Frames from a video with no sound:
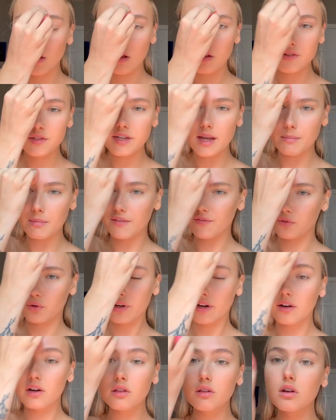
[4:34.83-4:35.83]
Set my
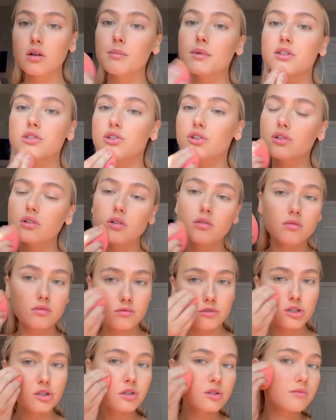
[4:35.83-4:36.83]
forehead a little bit too,
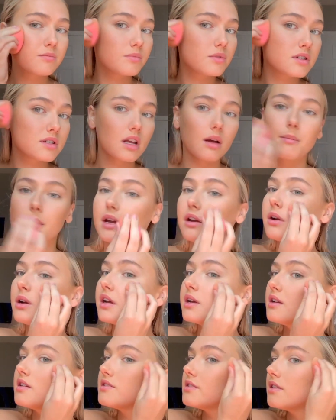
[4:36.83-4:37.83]
just some
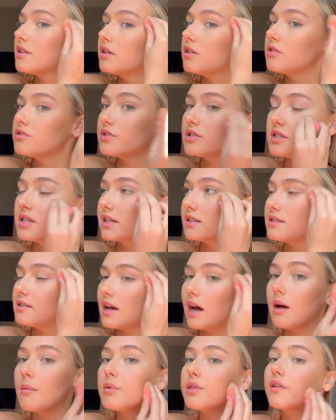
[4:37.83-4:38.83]
areas, and then I'll just like
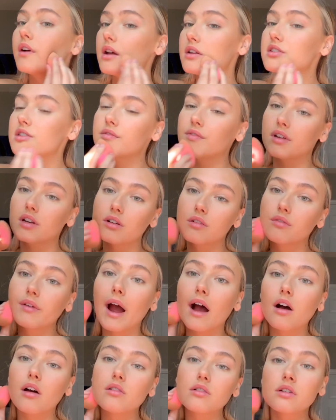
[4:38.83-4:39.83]
dab the rest of it
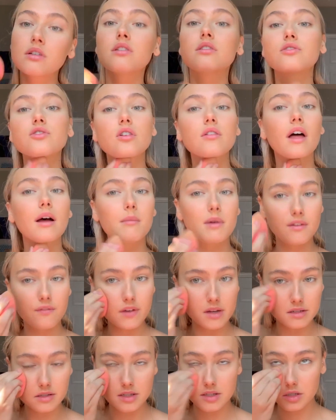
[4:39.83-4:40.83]
around so that my
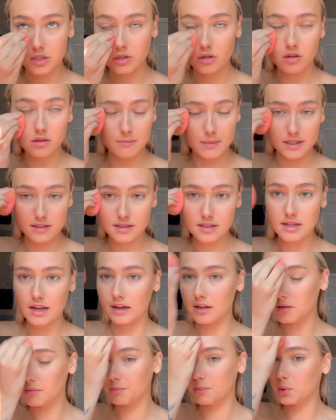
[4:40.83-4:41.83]
face is still a bit
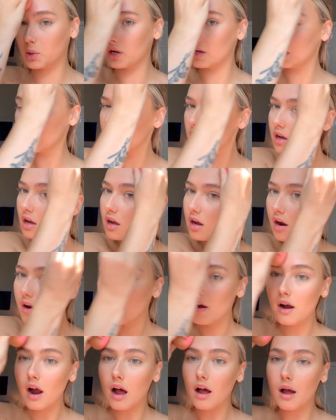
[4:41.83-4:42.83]
set, but
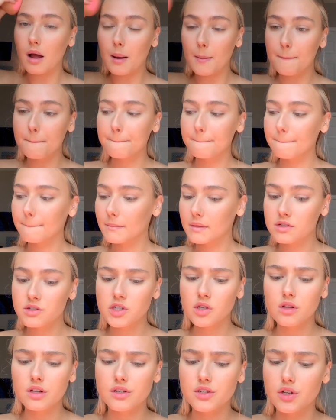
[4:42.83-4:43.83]

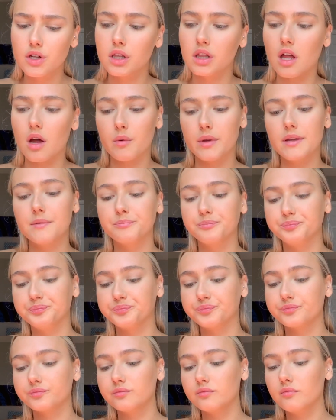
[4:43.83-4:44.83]
still looks glowy.
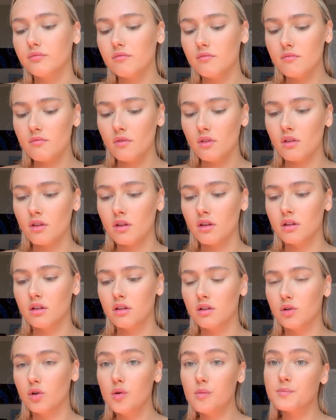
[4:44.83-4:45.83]

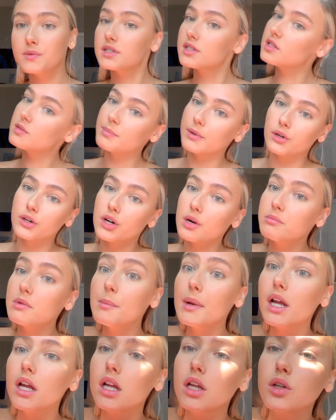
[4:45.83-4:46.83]
Oops, spilled it on my
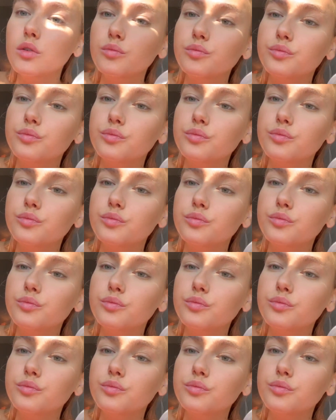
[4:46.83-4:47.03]
bed.